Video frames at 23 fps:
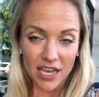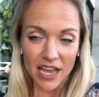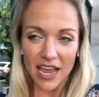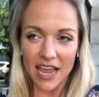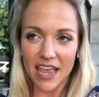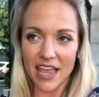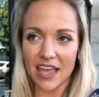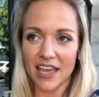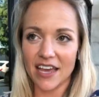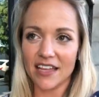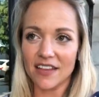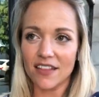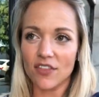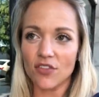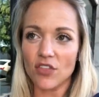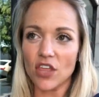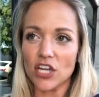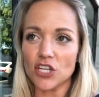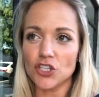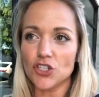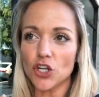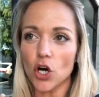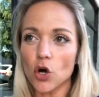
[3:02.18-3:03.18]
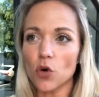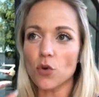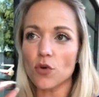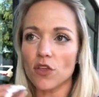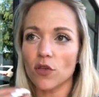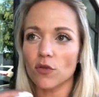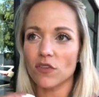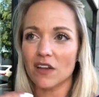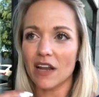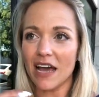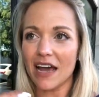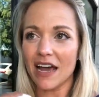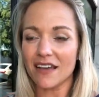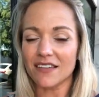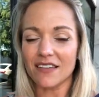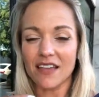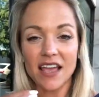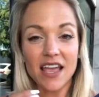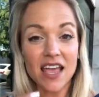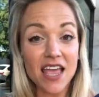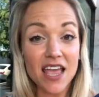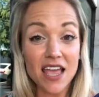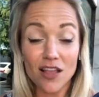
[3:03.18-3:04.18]
and they don't use it as,
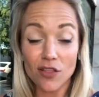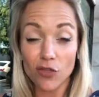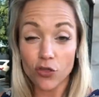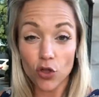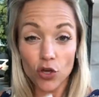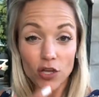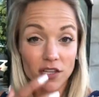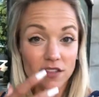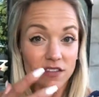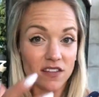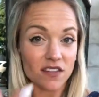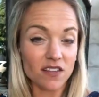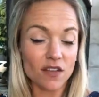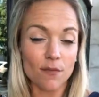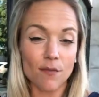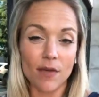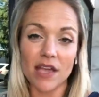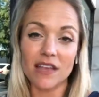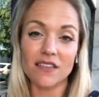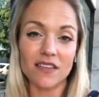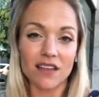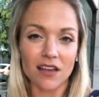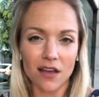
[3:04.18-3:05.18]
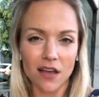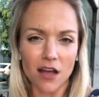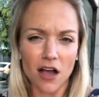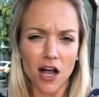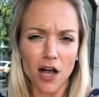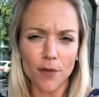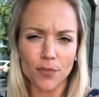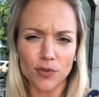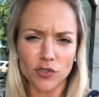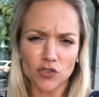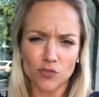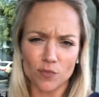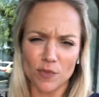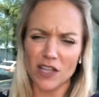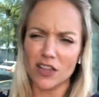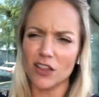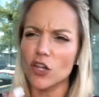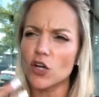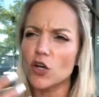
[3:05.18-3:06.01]
hey, look at this amazing accomplishment.